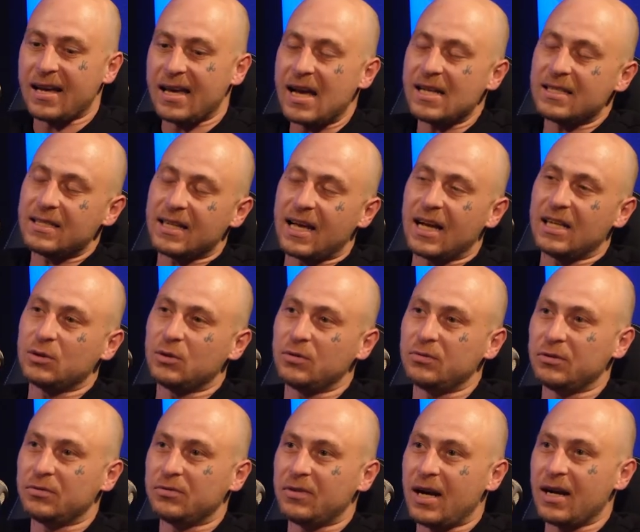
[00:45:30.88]
man gangster cunts
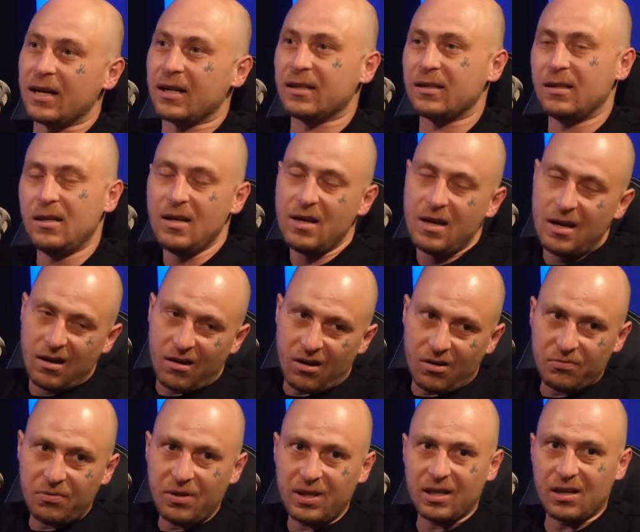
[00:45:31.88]
with your fucking.
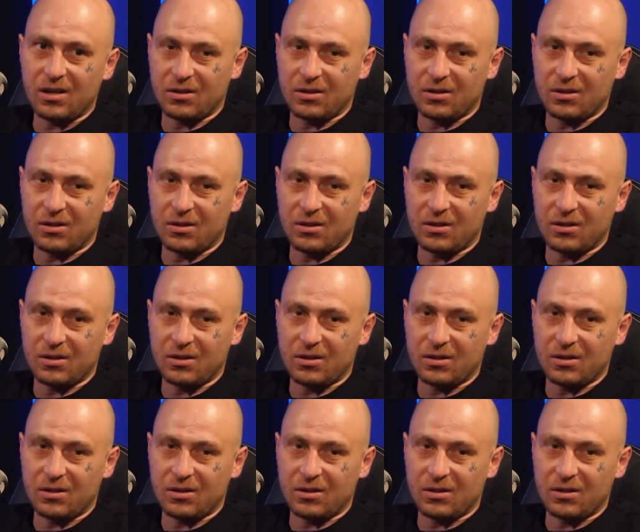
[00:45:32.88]
I think